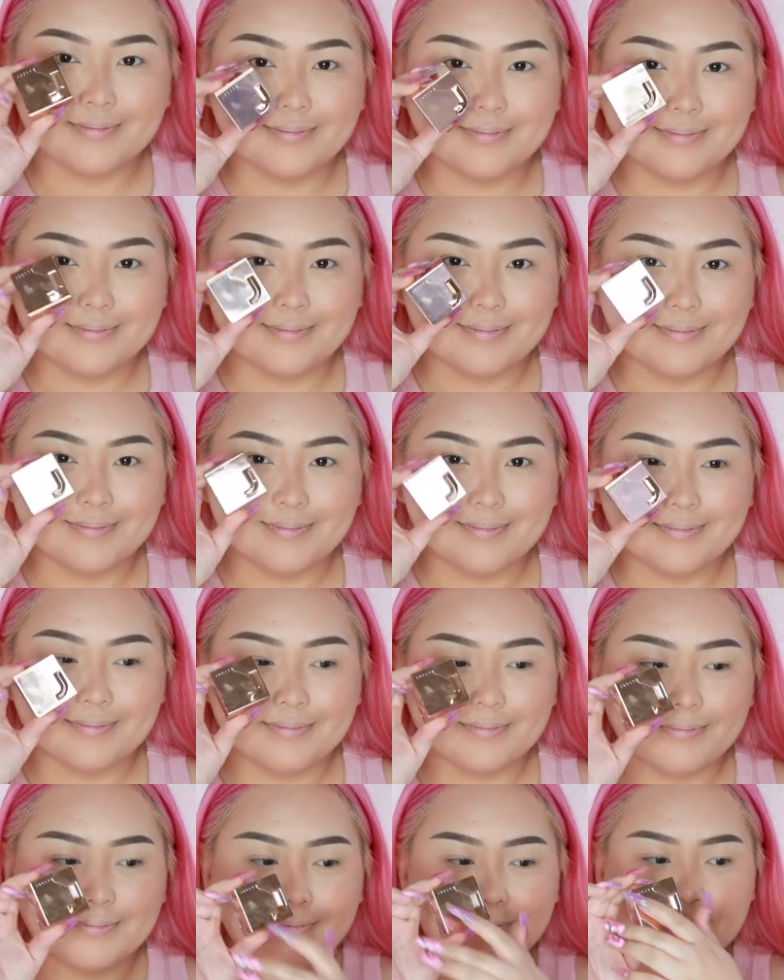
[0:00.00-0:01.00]
time to
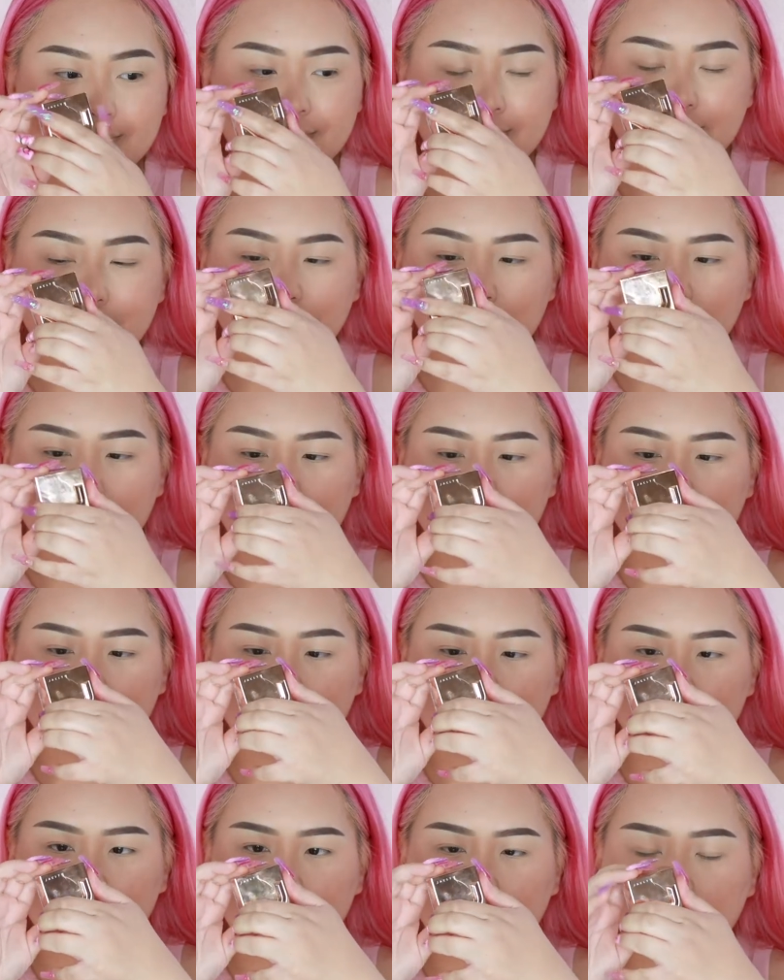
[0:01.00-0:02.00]
glow, so
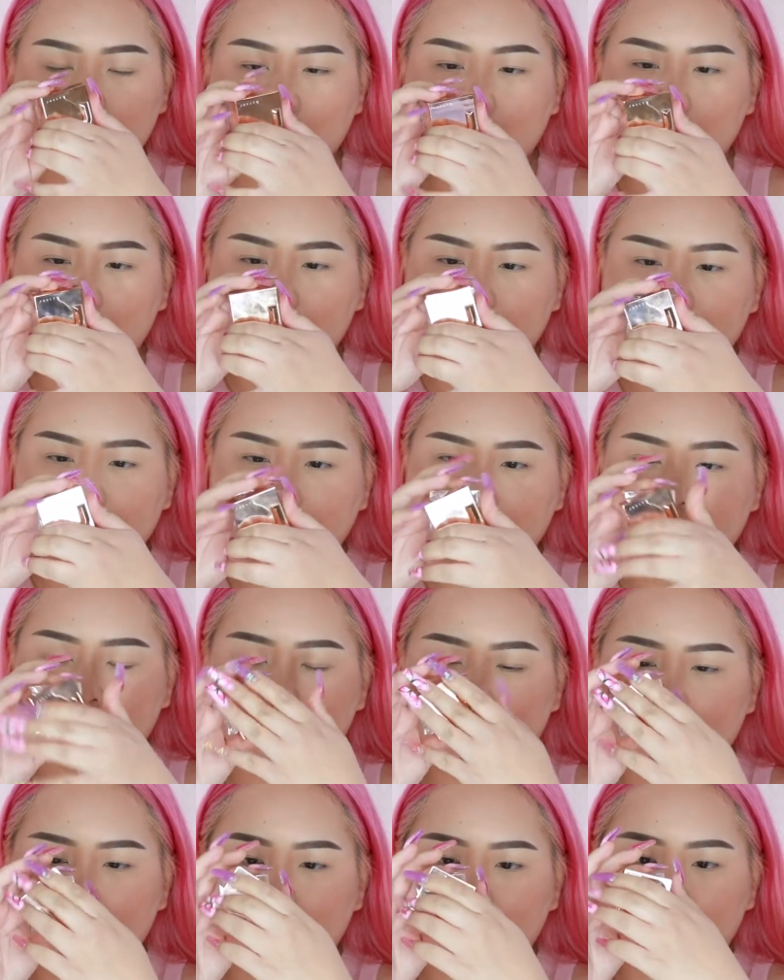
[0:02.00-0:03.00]
I'll be applying the
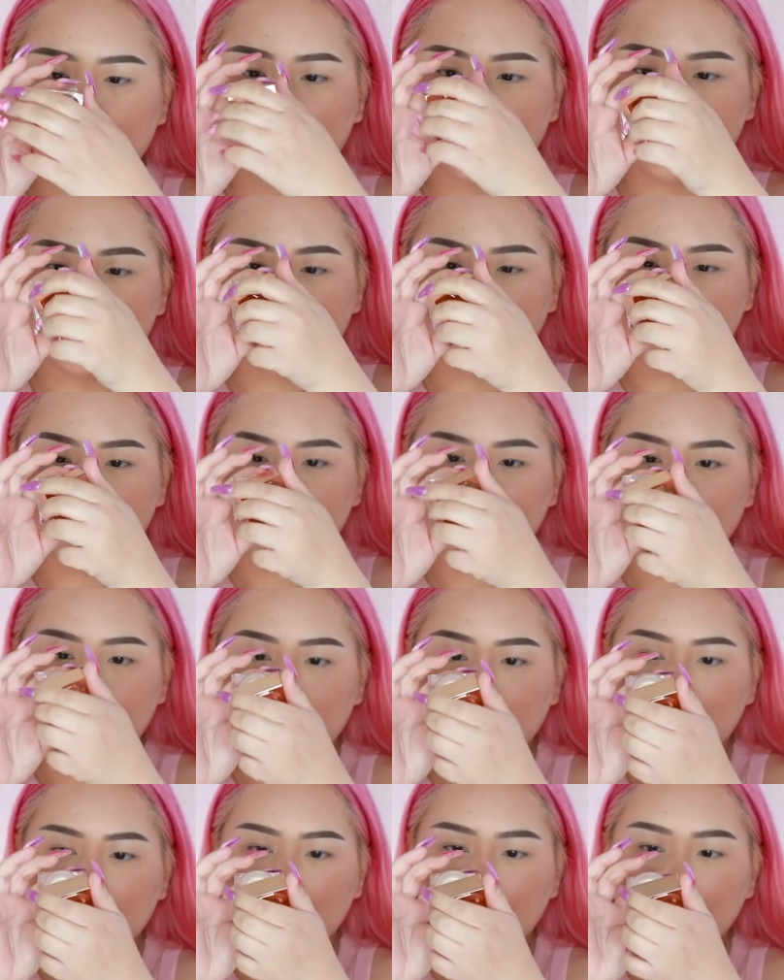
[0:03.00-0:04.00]
Jaclyn Hill
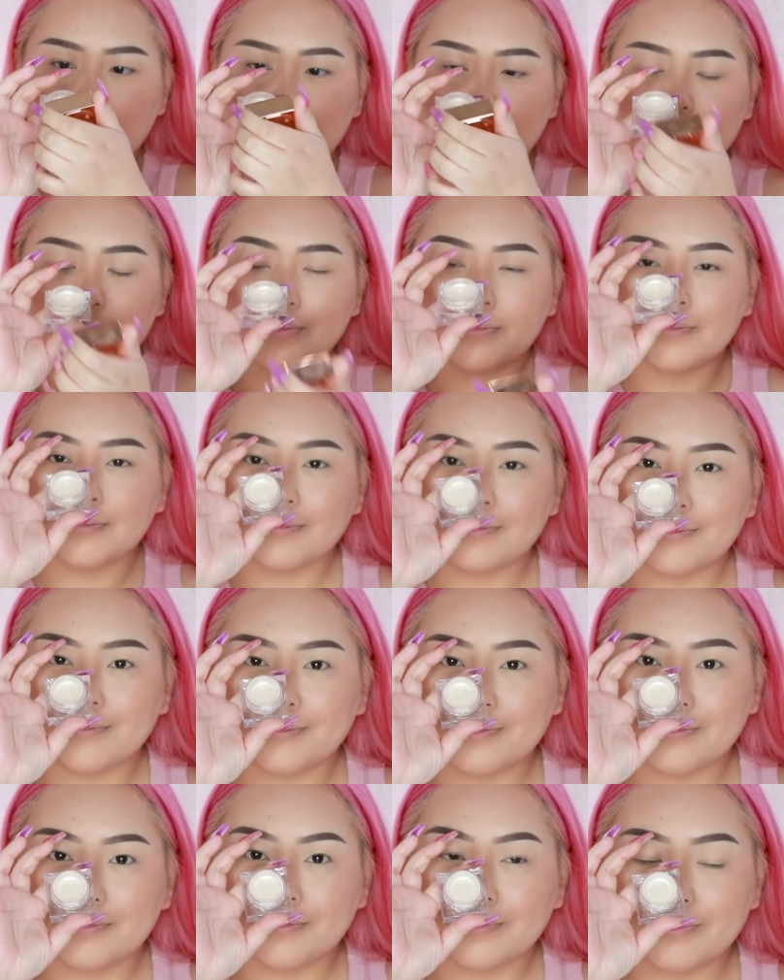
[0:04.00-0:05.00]
Beaming Light Loose
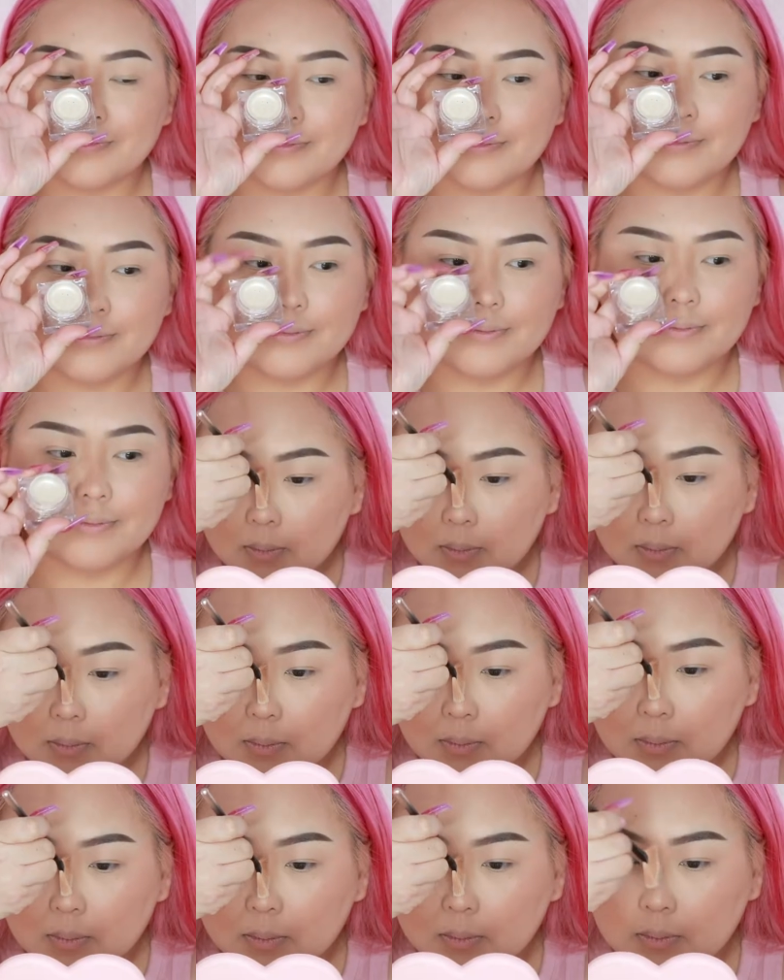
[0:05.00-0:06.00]
Highlighter in the
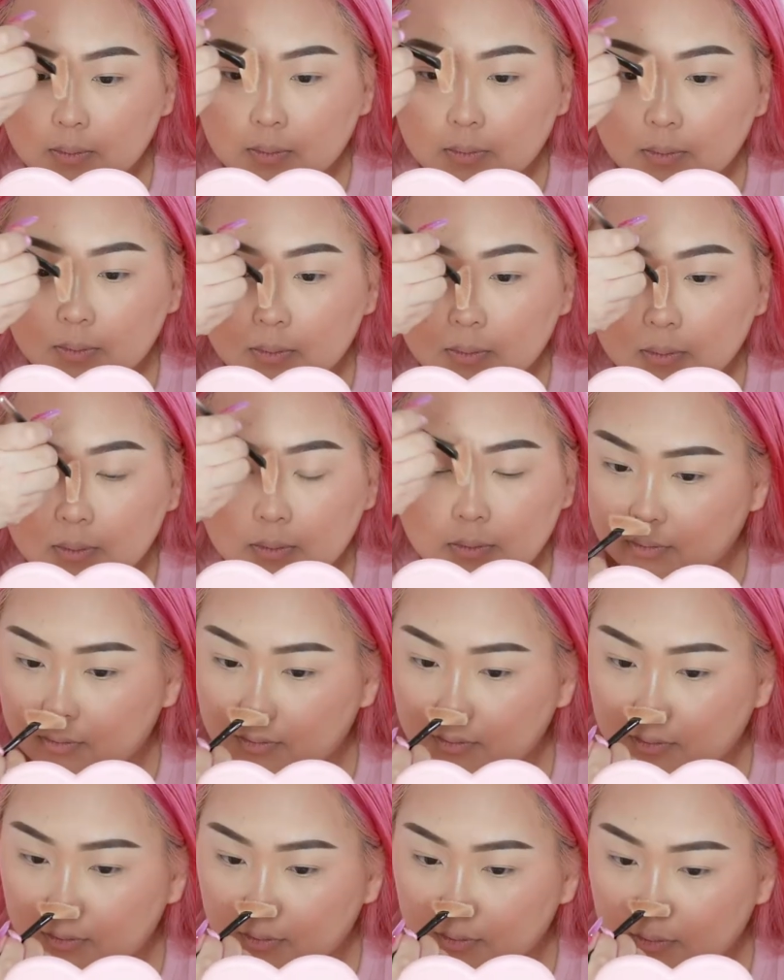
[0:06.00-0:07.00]
shade Extra
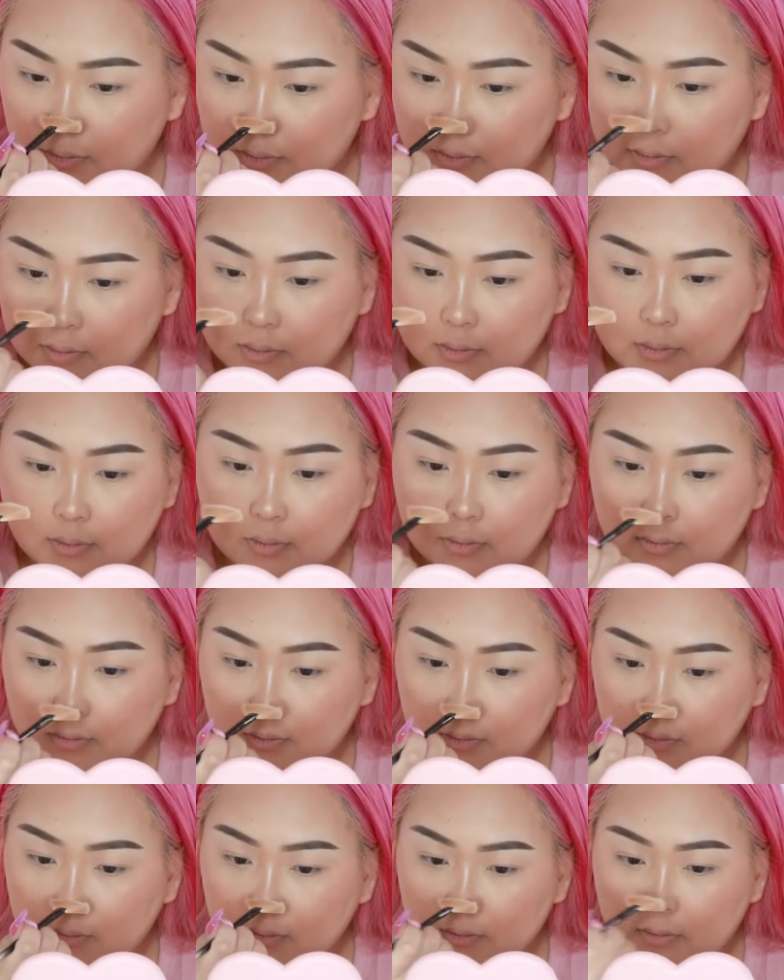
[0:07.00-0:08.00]
using the Sigma
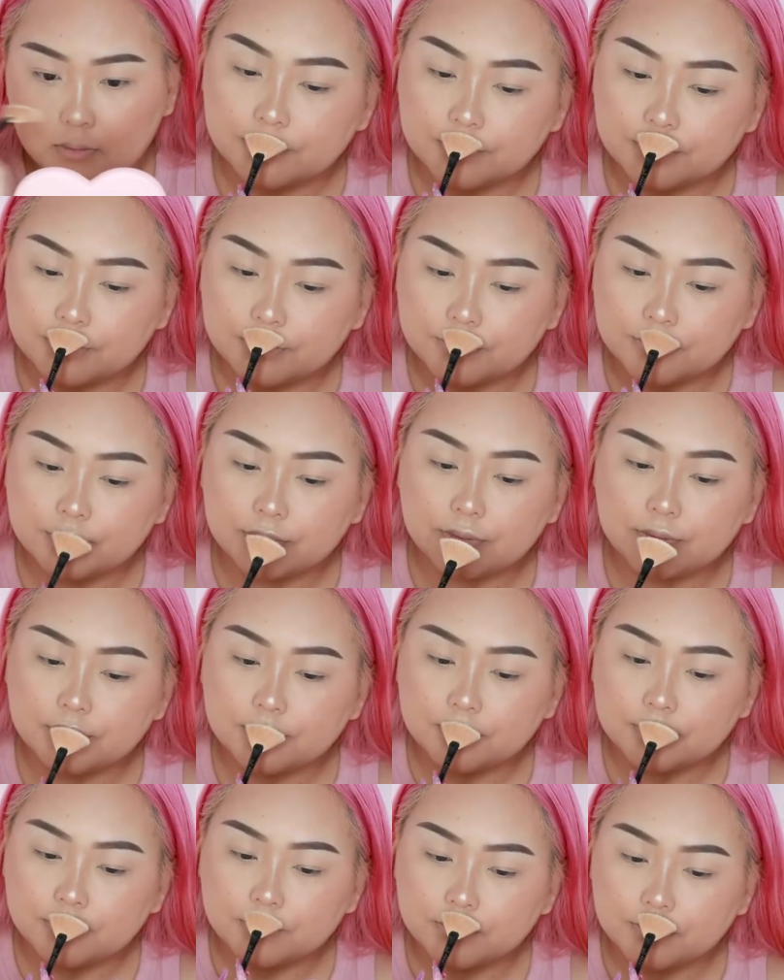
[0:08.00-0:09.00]
Beauty F42
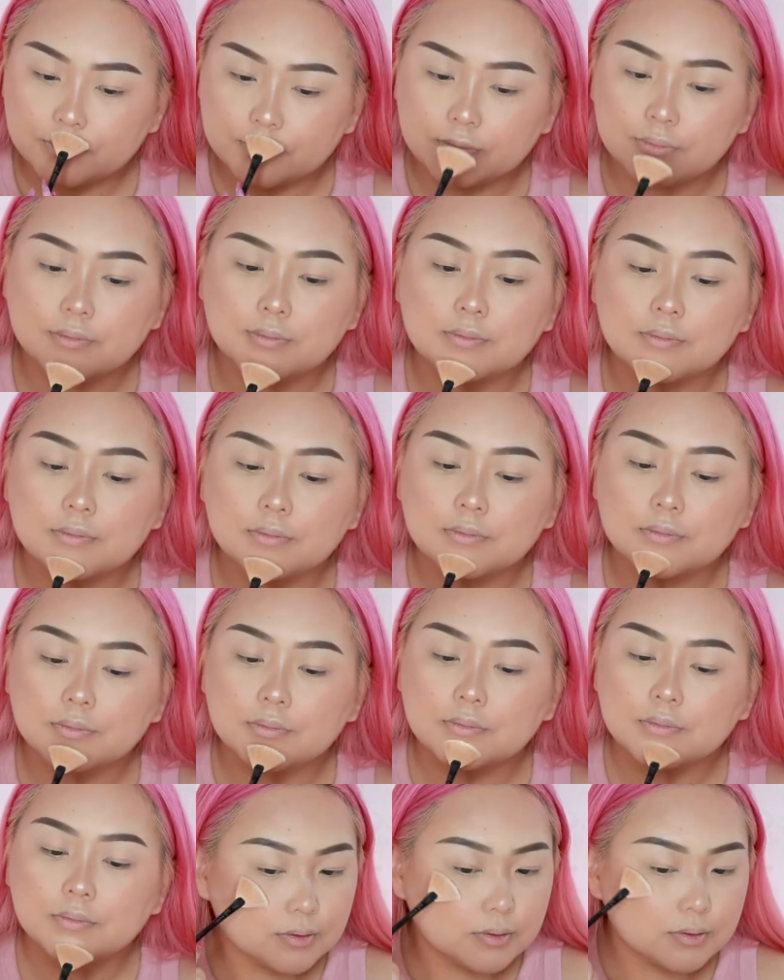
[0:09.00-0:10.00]
Strobing Fan
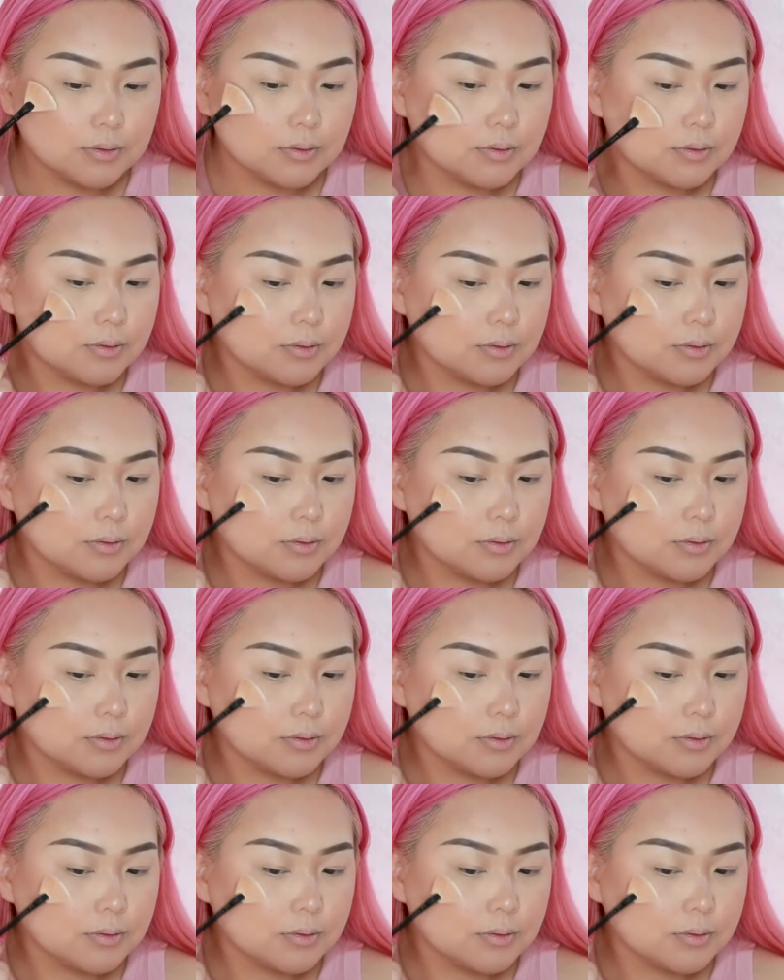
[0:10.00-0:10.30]
brush.